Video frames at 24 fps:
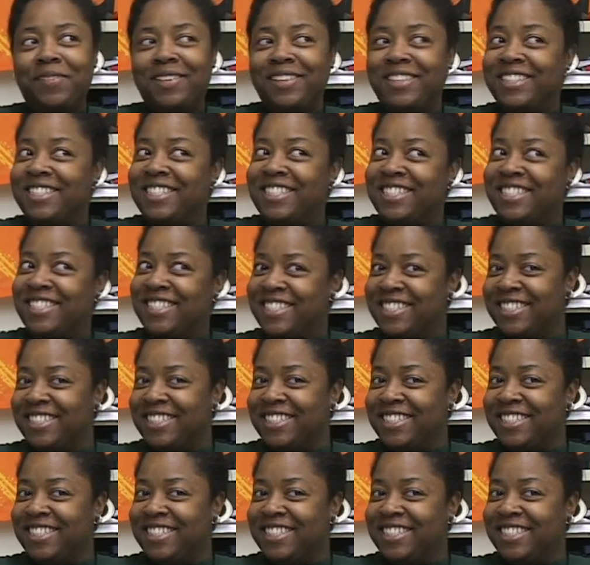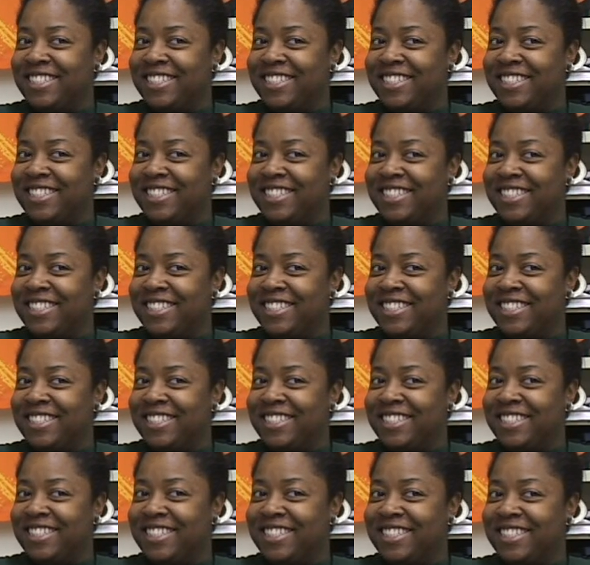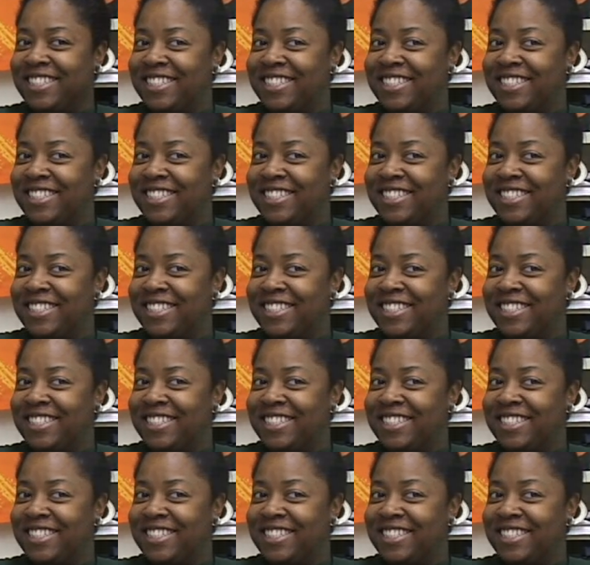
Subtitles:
Nothing is said.